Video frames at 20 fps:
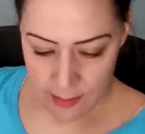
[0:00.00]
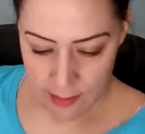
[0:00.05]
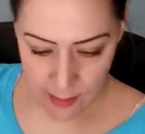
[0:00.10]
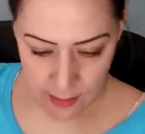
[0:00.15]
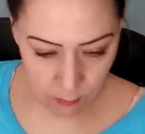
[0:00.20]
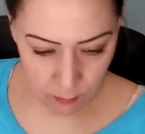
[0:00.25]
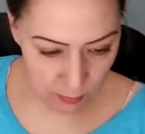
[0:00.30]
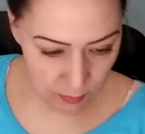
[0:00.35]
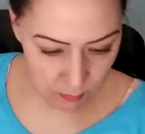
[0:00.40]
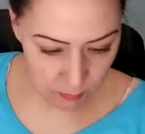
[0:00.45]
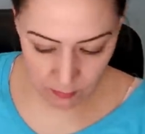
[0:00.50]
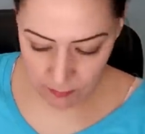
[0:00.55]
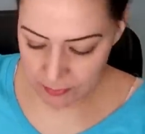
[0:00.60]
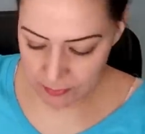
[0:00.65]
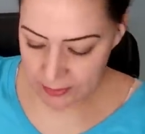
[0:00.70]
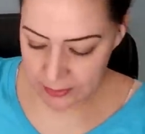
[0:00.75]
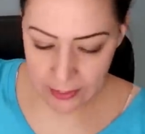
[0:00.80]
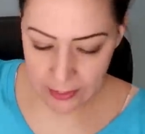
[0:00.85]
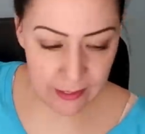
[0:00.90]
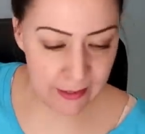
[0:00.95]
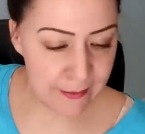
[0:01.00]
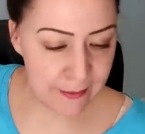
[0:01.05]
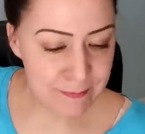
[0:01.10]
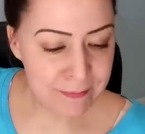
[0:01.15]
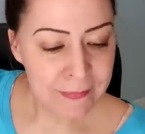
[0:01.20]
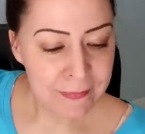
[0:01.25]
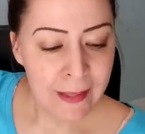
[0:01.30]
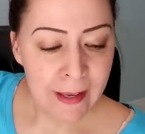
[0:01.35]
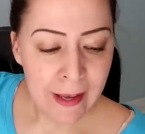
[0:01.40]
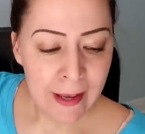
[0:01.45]
And we will put
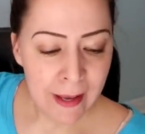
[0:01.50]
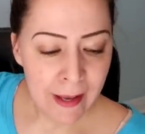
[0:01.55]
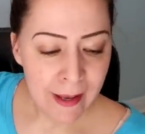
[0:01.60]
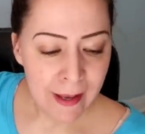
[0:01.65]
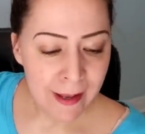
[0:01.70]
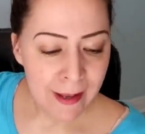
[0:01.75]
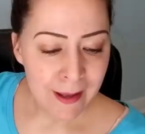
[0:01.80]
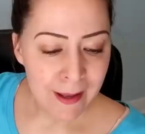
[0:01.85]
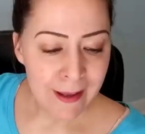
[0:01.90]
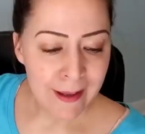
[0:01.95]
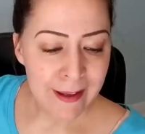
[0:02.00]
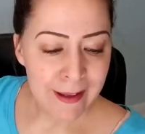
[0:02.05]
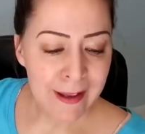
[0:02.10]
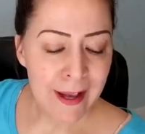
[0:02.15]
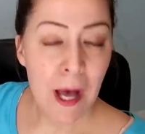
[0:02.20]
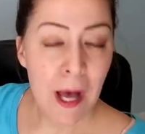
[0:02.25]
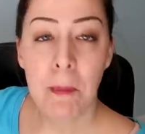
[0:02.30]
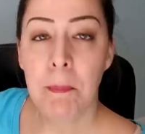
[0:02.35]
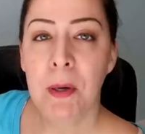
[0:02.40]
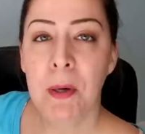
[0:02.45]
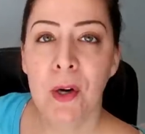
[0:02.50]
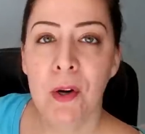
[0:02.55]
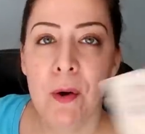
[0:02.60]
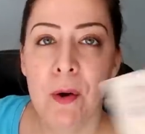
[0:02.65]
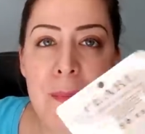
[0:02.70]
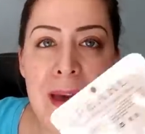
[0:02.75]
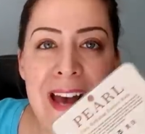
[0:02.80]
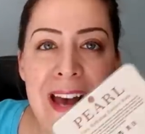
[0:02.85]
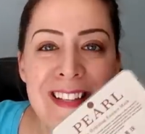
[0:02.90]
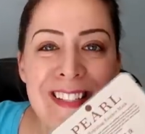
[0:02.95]
a
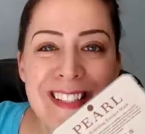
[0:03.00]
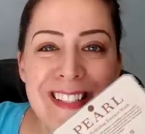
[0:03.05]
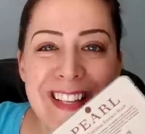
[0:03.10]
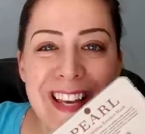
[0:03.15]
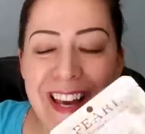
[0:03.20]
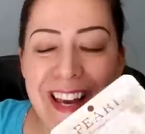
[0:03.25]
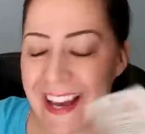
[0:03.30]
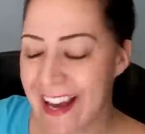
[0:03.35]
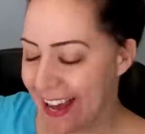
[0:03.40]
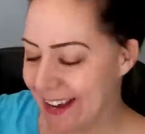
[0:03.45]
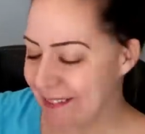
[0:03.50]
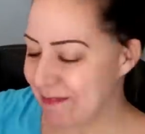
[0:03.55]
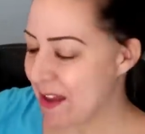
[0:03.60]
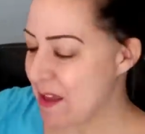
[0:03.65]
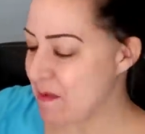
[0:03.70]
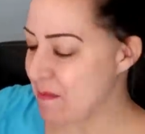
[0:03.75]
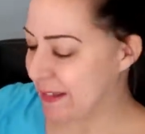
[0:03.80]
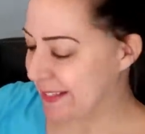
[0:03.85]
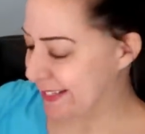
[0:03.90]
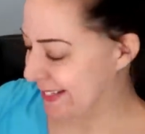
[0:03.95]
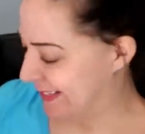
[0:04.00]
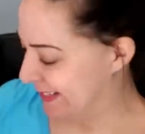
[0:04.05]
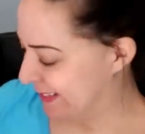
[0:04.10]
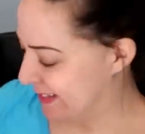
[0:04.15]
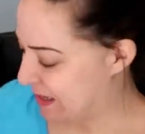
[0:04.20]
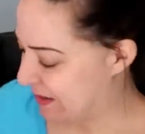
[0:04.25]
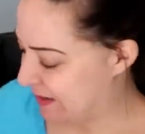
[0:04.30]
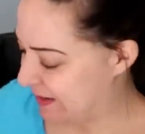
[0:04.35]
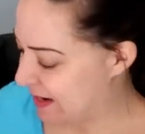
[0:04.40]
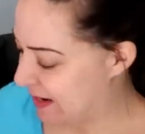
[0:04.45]
pearl mask and my business
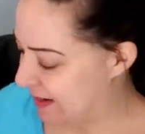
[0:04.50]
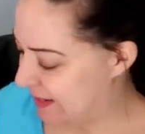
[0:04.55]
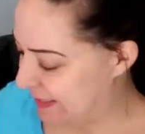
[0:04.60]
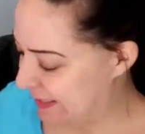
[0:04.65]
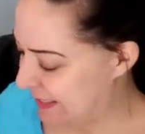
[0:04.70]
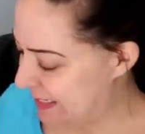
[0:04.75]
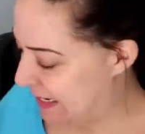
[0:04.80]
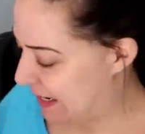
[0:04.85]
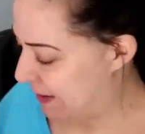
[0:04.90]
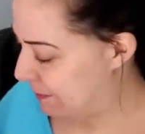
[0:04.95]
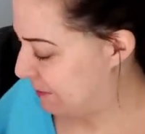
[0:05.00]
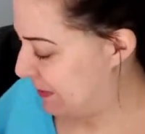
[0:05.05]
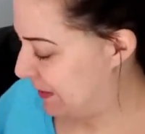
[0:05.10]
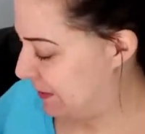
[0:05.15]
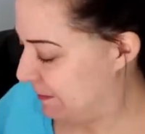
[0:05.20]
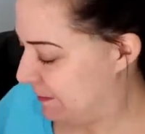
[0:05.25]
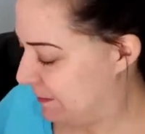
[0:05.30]
card on top.